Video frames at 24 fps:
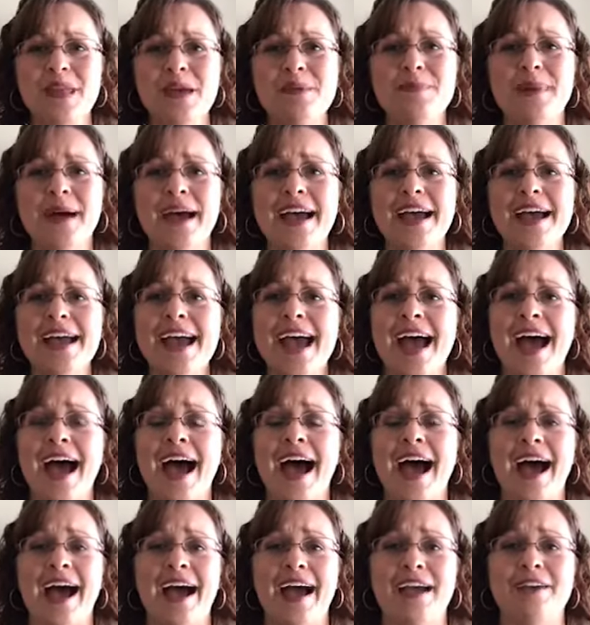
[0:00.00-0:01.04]
But
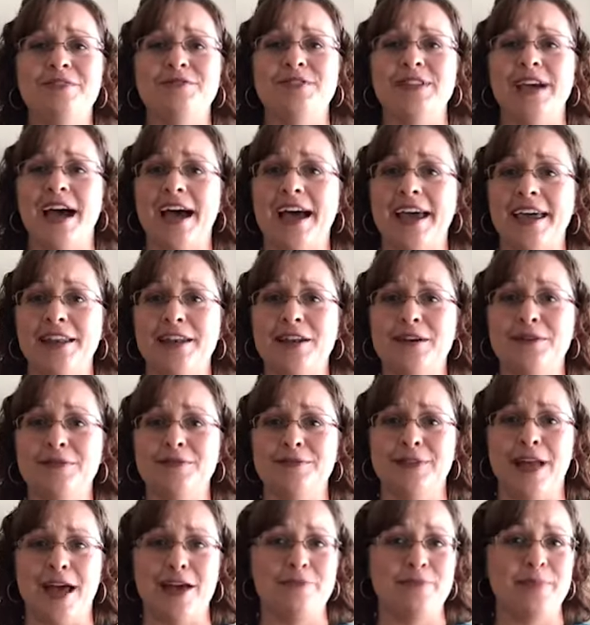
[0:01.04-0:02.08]
I've done
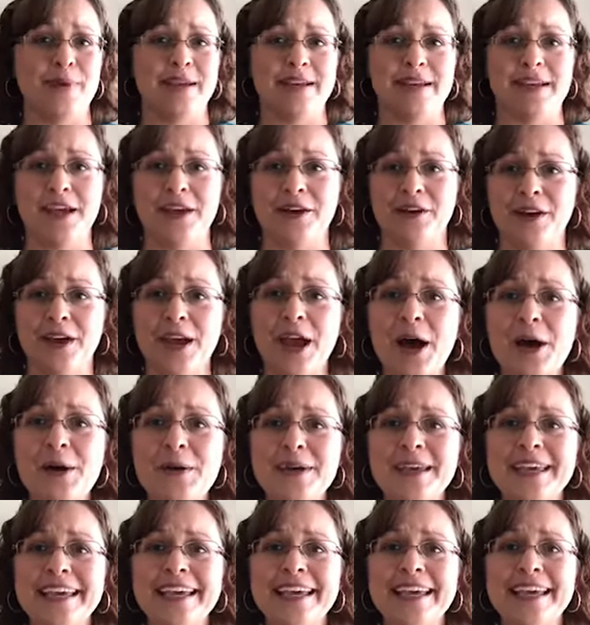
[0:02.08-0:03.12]
live band
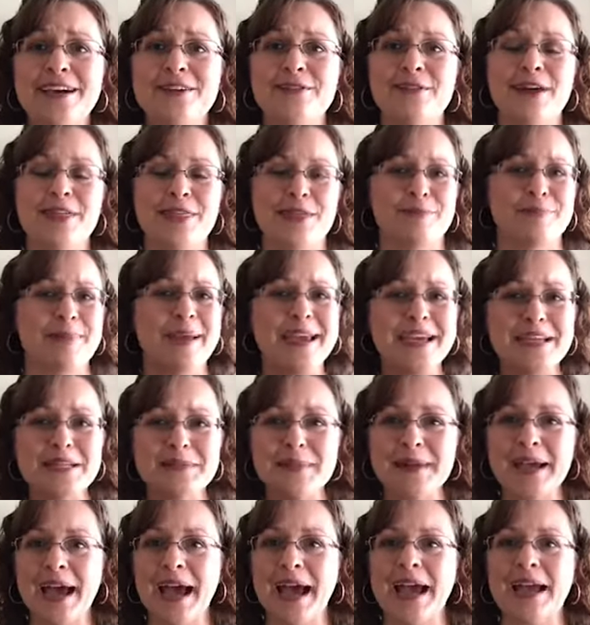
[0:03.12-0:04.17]
karaoke with a band
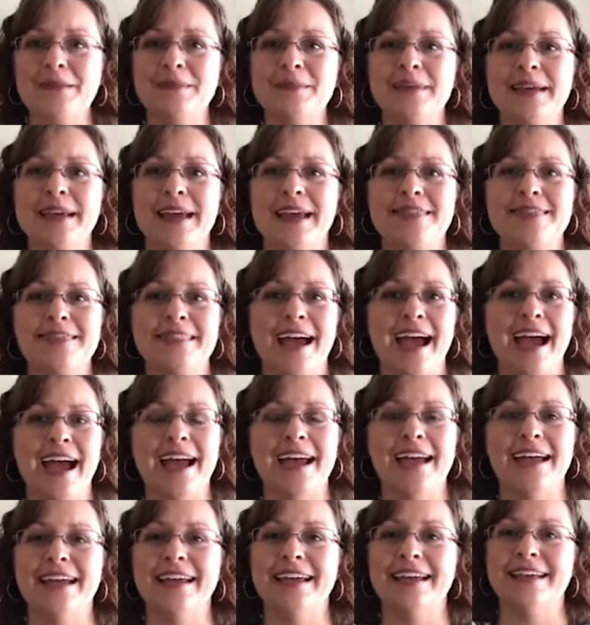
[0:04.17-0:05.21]
behind me, and
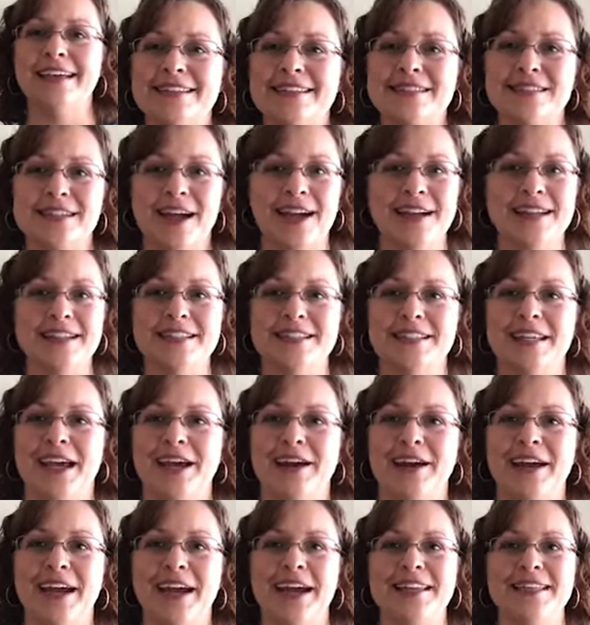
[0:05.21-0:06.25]
that is not as
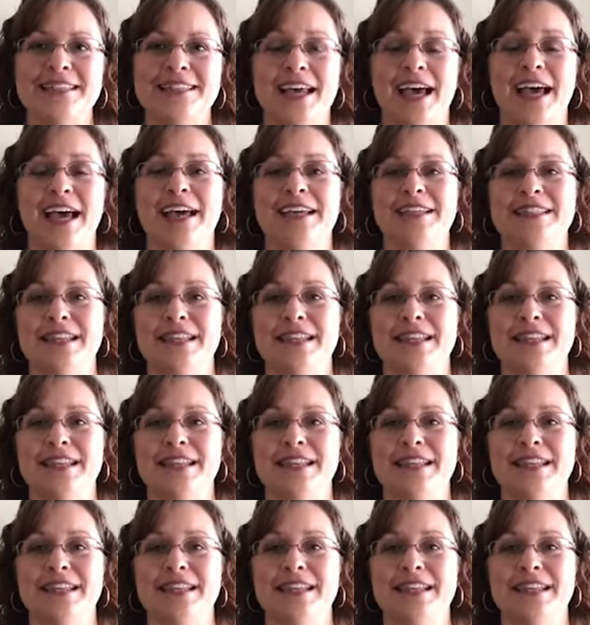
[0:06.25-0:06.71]
scary as uh,